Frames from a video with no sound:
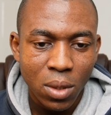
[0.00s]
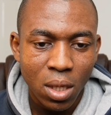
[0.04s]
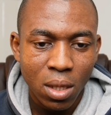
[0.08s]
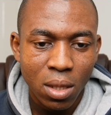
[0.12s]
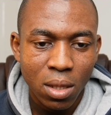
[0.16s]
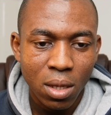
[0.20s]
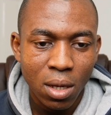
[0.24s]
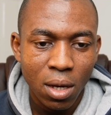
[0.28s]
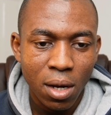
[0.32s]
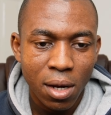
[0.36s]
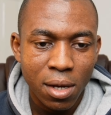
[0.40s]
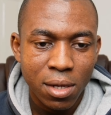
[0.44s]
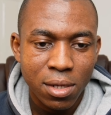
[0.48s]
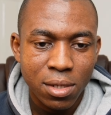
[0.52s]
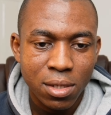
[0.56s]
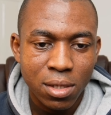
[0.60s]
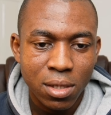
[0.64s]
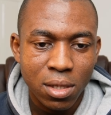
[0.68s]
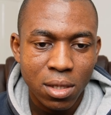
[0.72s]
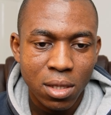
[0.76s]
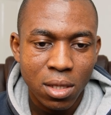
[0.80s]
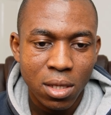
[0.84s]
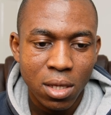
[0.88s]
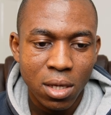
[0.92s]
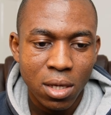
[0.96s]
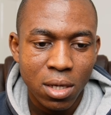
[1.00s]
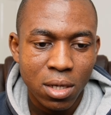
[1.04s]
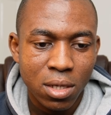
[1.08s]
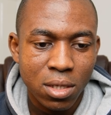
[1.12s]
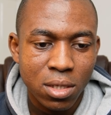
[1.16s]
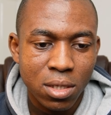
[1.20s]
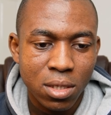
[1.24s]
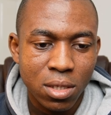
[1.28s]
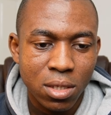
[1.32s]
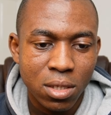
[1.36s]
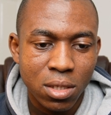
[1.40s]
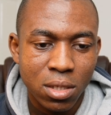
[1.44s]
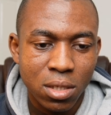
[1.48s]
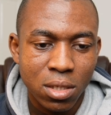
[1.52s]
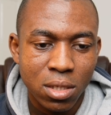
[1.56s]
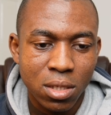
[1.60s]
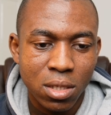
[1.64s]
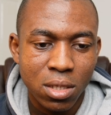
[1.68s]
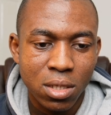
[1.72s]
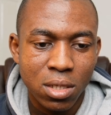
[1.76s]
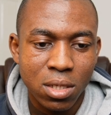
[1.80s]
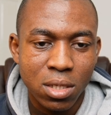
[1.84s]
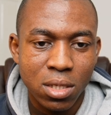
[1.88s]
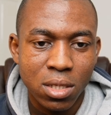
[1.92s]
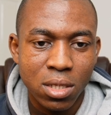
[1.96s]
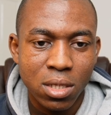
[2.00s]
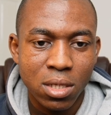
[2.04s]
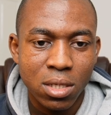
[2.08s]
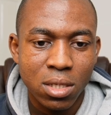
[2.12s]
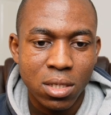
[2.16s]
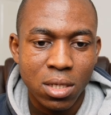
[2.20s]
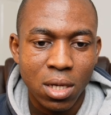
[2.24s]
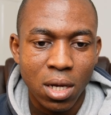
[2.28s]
takes g6,